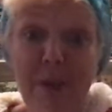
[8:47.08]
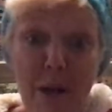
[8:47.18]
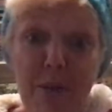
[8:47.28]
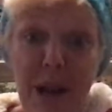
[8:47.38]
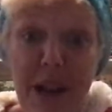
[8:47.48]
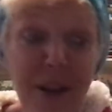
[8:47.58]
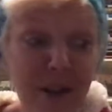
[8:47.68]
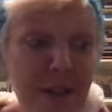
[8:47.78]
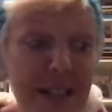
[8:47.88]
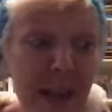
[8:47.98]
probably on one
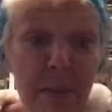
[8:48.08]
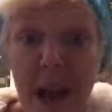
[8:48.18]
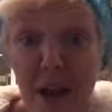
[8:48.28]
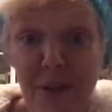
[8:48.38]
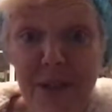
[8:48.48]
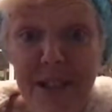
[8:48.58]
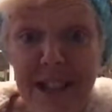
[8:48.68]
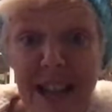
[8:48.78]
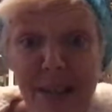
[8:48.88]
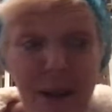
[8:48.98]
hundred ten pound, and
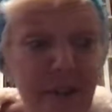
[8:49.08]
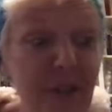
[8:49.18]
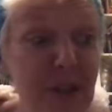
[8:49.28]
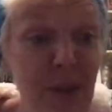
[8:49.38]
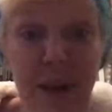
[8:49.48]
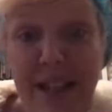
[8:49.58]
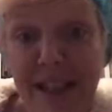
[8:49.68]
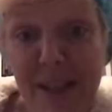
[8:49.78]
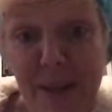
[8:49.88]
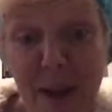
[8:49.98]
that's why it feels the way it
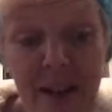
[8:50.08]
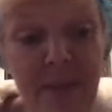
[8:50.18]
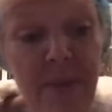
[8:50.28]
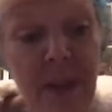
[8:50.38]
does, right?